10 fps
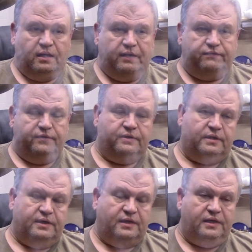effort,
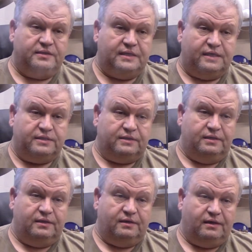it's
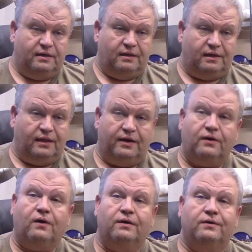actually a lot
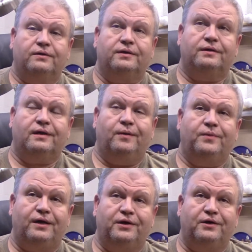harder to come
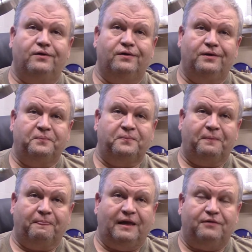down here
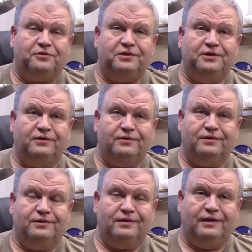after dinner
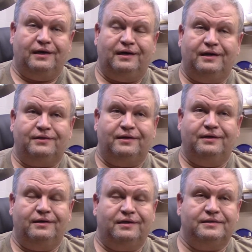and get anything
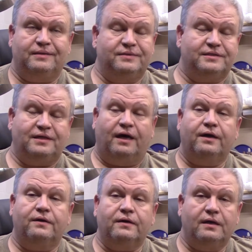done, because I'm just tired.